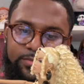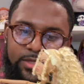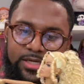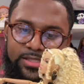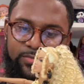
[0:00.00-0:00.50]

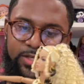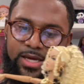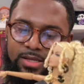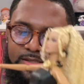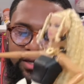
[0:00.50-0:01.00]
Y'all see what
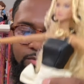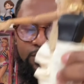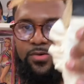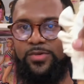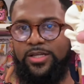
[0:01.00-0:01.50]
that looks like
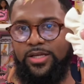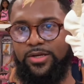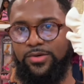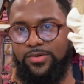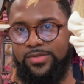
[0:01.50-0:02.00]
on with the
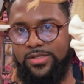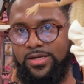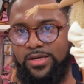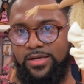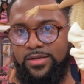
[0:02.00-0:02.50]
heels.
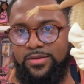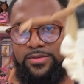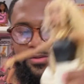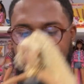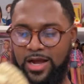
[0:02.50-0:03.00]

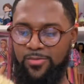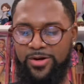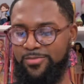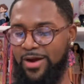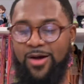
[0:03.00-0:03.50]
I
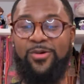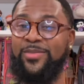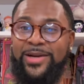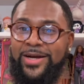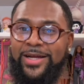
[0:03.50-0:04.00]
wouldn't I
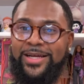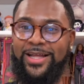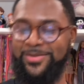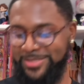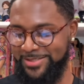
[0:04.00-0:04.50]
wouldn't pair that
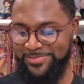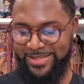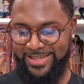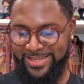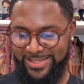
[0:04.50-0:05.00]
together, but
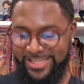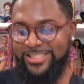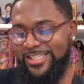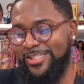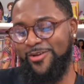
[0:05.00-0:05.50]
it's
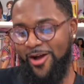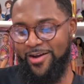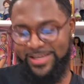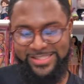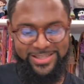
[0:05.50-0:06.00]
just so
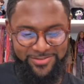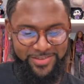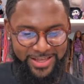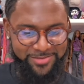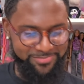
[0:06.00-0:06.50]
y'all can see the
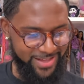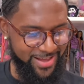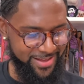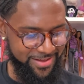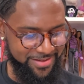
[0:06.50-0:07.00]
fit.
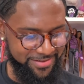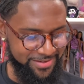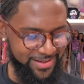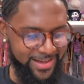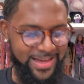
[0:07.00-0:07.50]

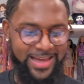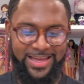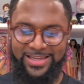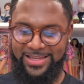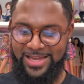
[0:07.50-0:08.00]

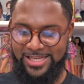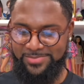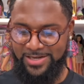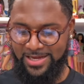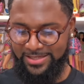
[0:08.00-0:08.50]
and then last
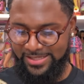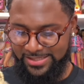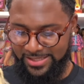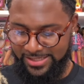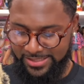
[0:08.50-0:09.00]
but not
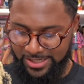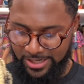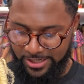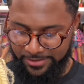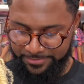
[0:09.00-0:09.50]
least, this
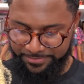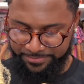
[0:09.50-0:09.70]
skirt.